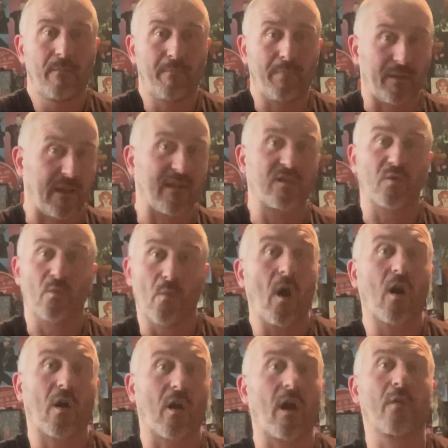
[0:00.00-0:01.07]
potential
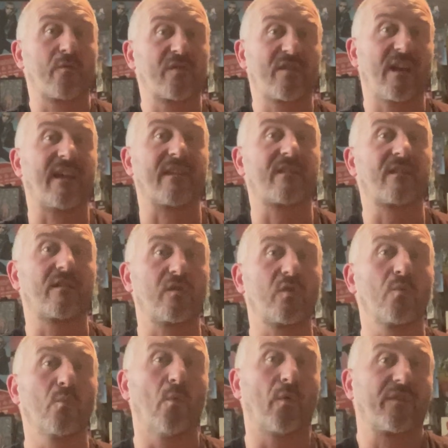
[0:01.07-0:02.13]
art house hit
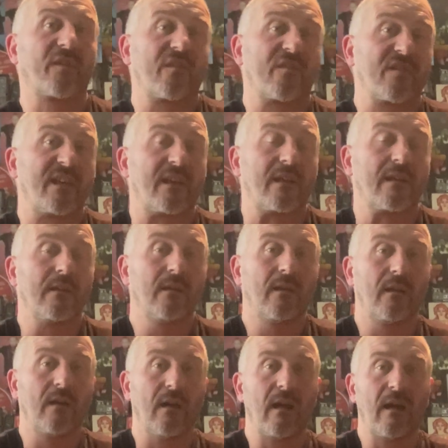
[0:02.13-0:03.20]
you want to see
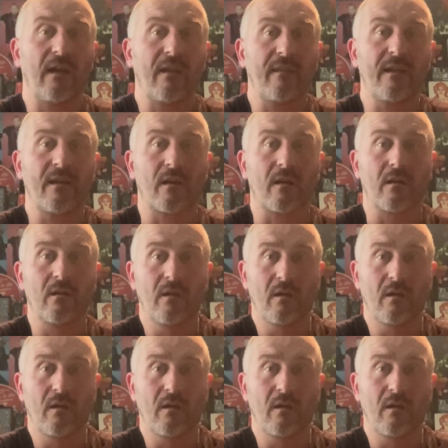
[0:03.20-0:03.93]
there,